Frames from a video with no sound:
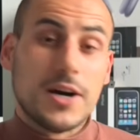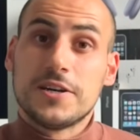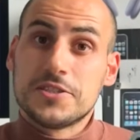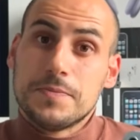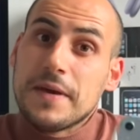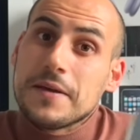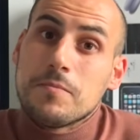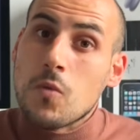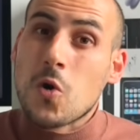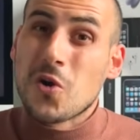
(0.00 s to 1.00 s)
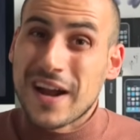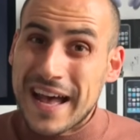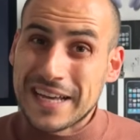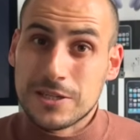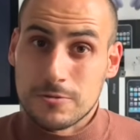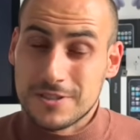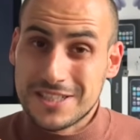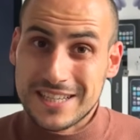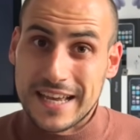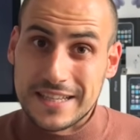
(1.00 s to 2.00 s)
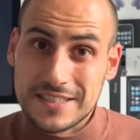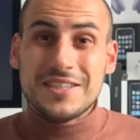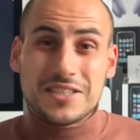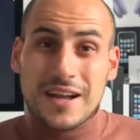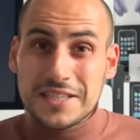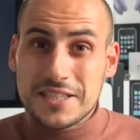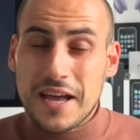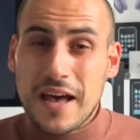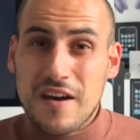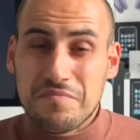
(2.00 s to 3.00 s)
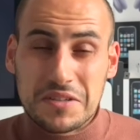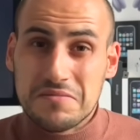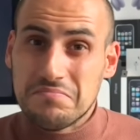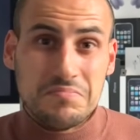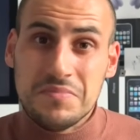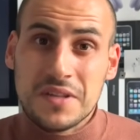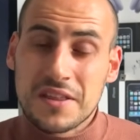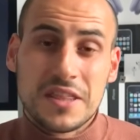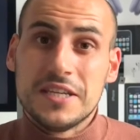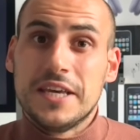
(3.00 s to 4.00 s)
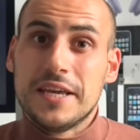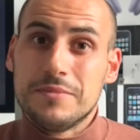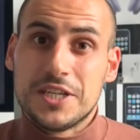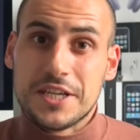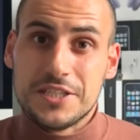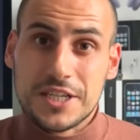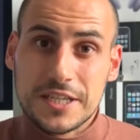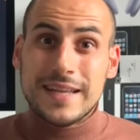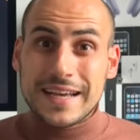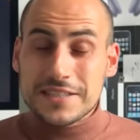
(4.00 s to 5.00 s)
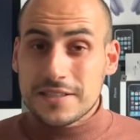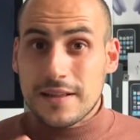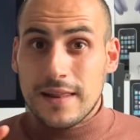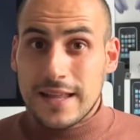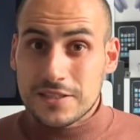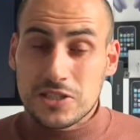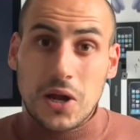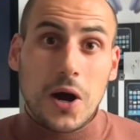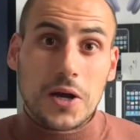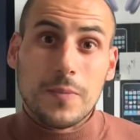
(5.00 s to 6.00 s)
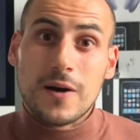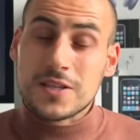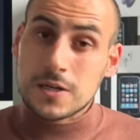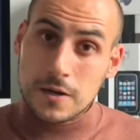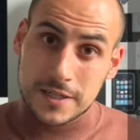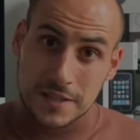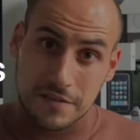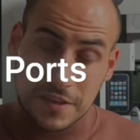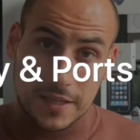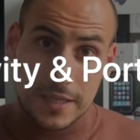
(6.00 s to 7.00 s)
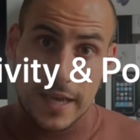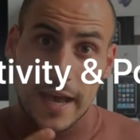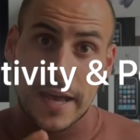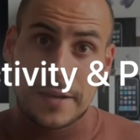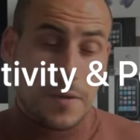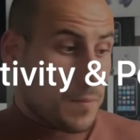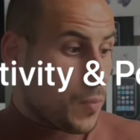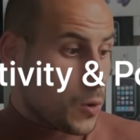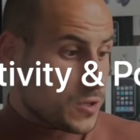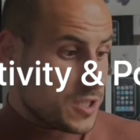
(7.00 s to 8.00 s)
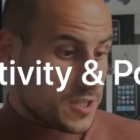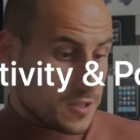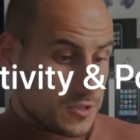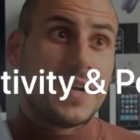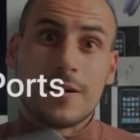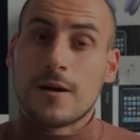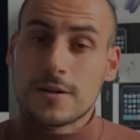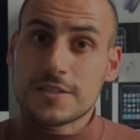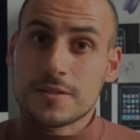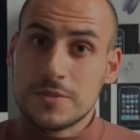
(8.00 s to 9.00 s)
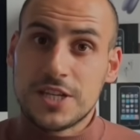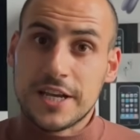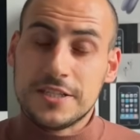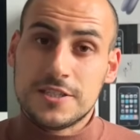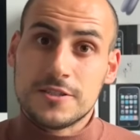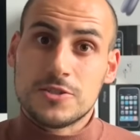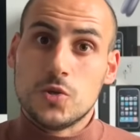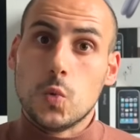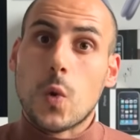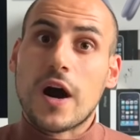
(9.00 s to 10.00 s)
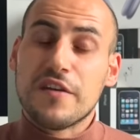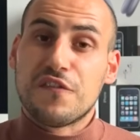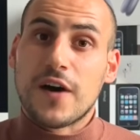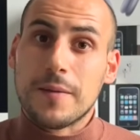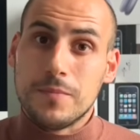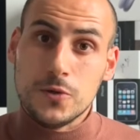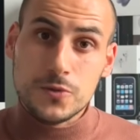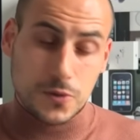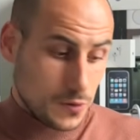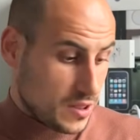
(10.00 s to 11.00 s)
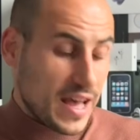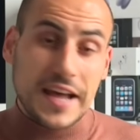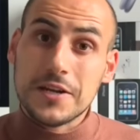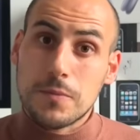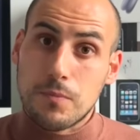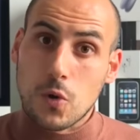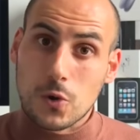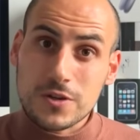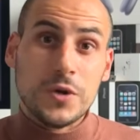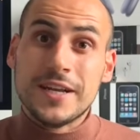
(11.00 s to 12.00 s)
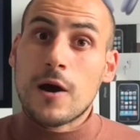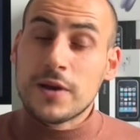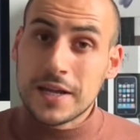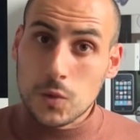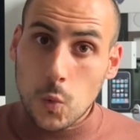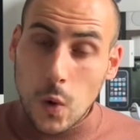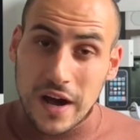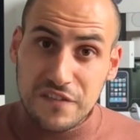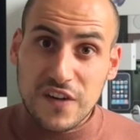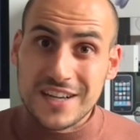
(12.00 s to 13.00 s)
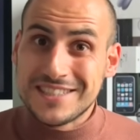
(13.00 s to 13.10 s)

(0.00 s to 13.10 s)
thus make more accurate scans. It's nice to have, but nothing game-changing. Next, let's talk about the connectivity and ports here. There are some changes to Wi-Fi, Bluetooth, and the port. We now get Wi-Fi